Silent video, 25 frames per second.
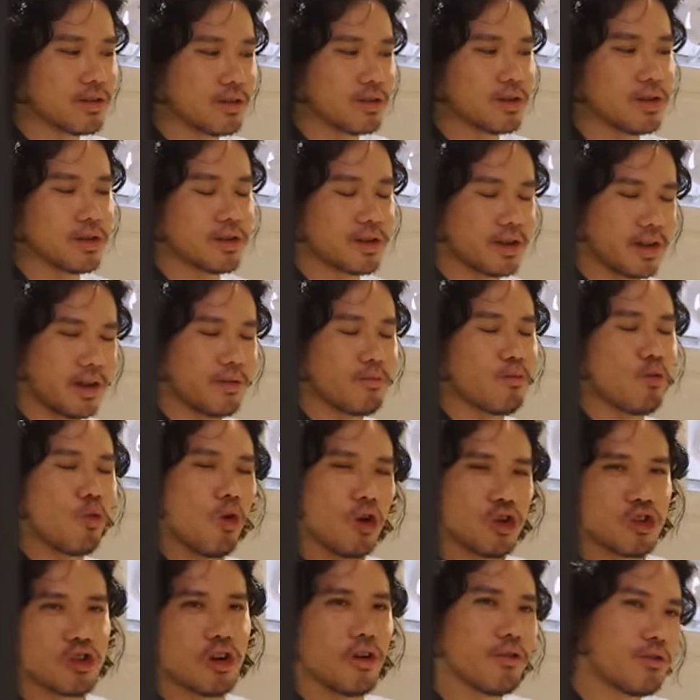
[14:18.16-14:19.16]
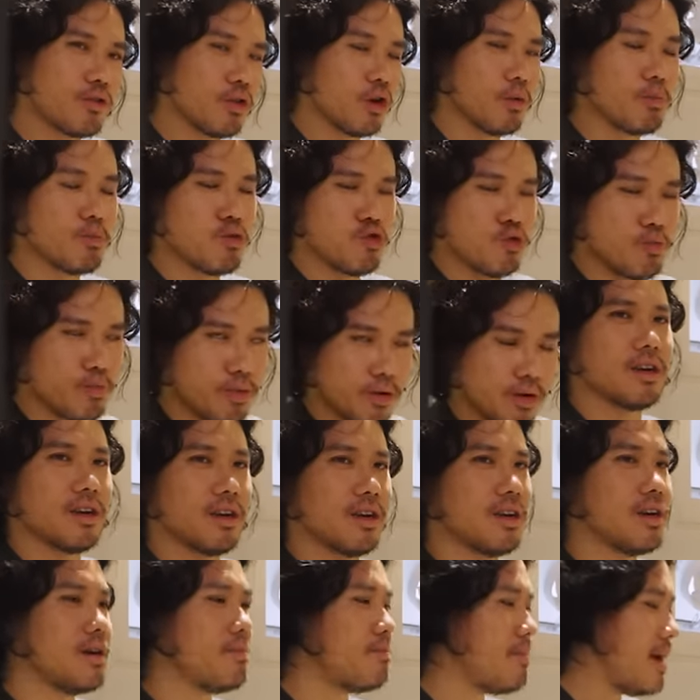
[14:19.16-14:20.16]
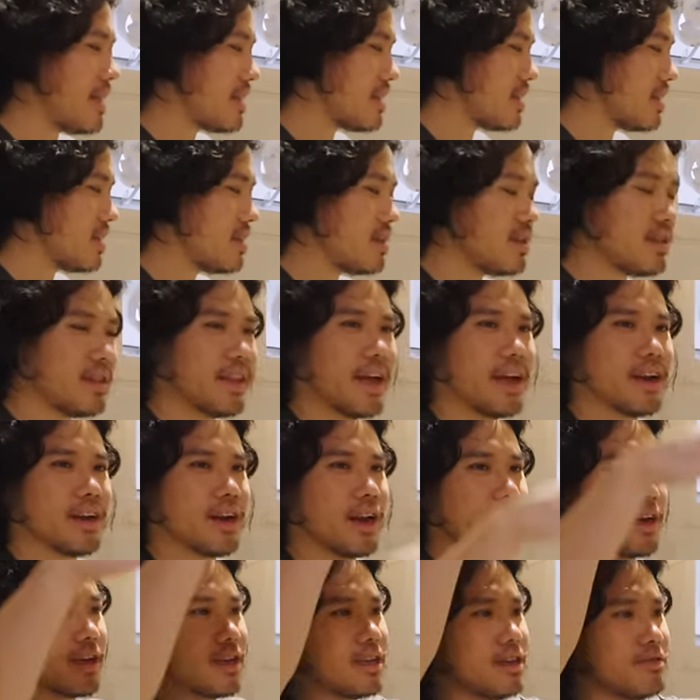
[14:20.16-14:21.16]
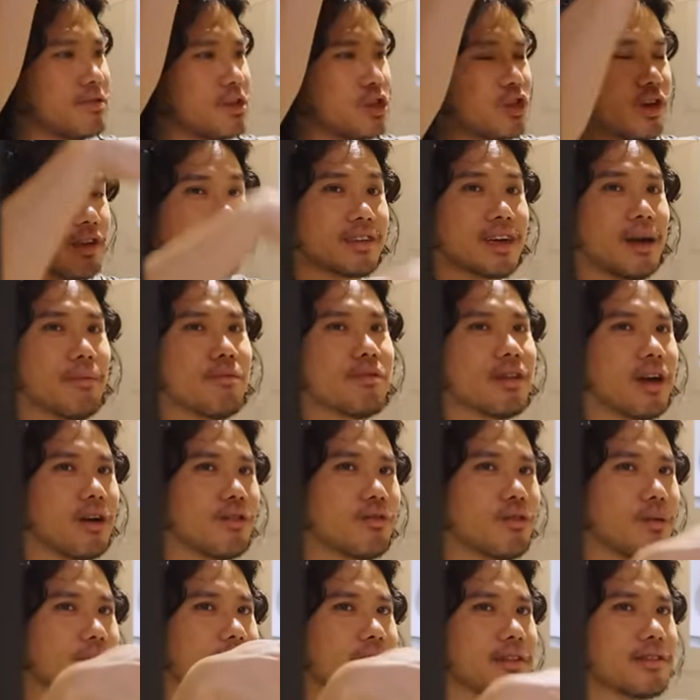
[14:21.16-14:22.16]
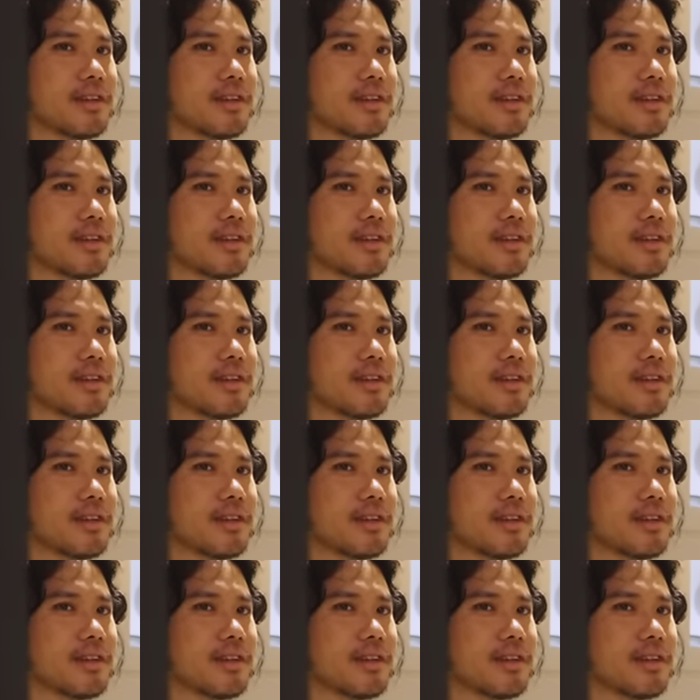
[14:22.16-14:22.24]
so you can wash off your poop uh, better than like if it just comes down from the